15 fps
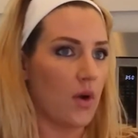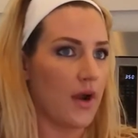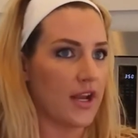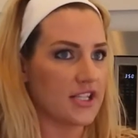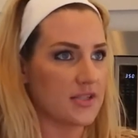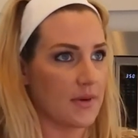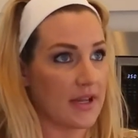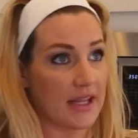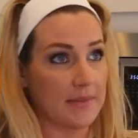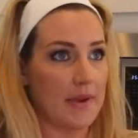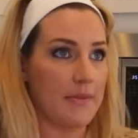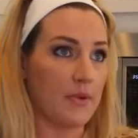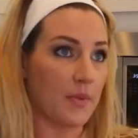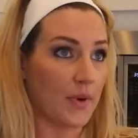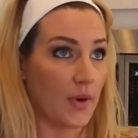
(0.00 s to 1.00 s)
somewhere, like maybe
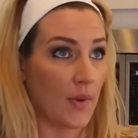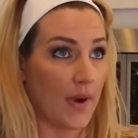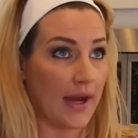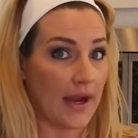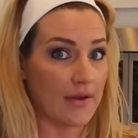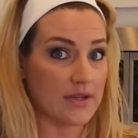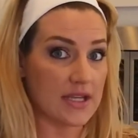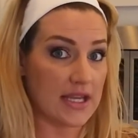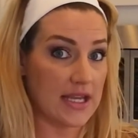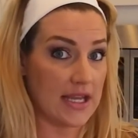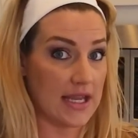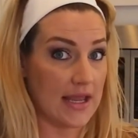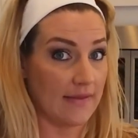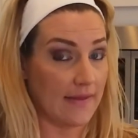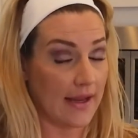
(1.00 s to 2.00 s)
we're going out to eat and
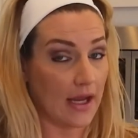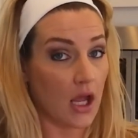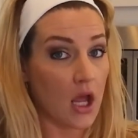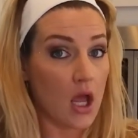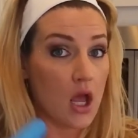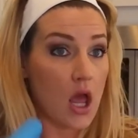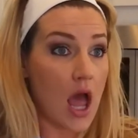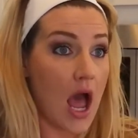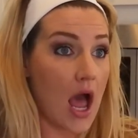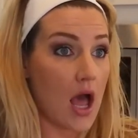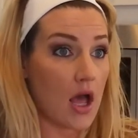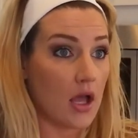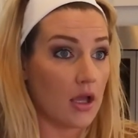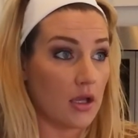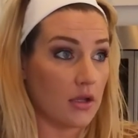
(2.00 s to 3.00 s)
like
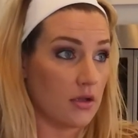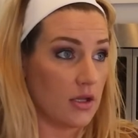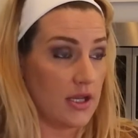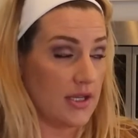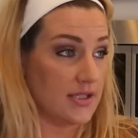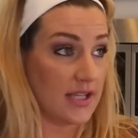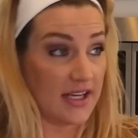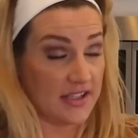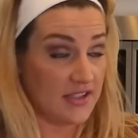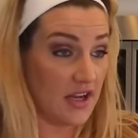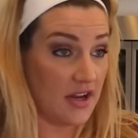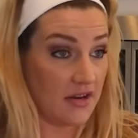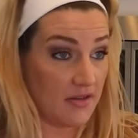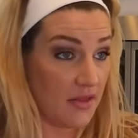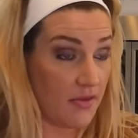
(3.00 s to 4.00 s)
he's like done
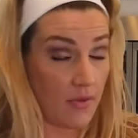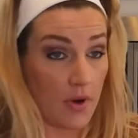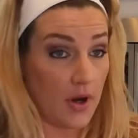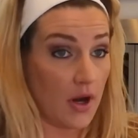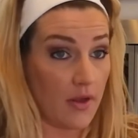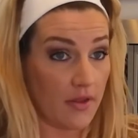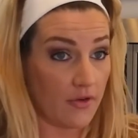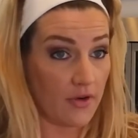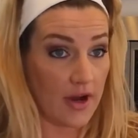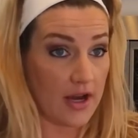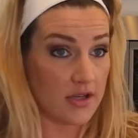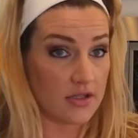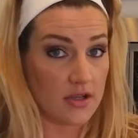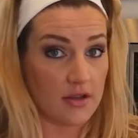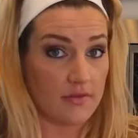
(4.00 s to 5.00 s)
throwing all the crayons
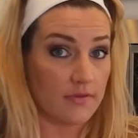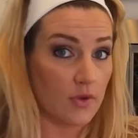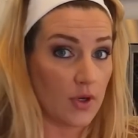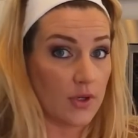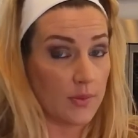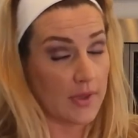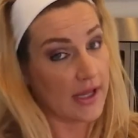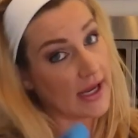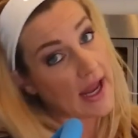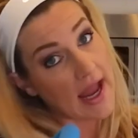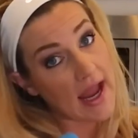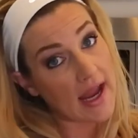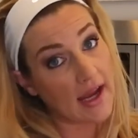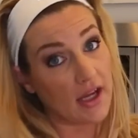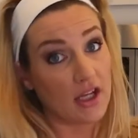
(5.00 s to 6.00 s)
on the floor and we're like,
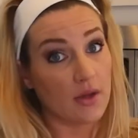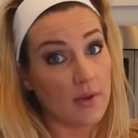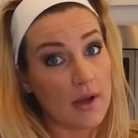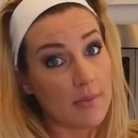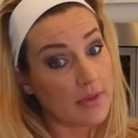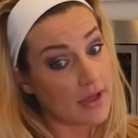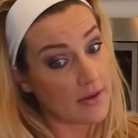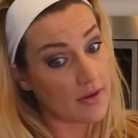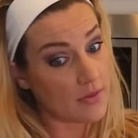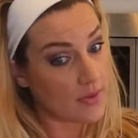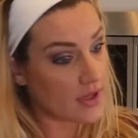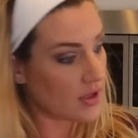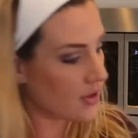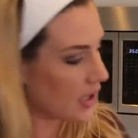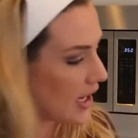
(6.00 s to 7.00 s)
hey, you know what, play with one of your
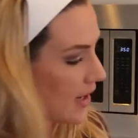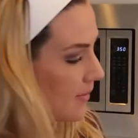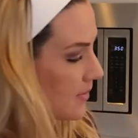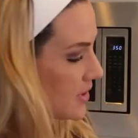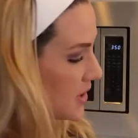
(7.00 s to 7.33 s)
games,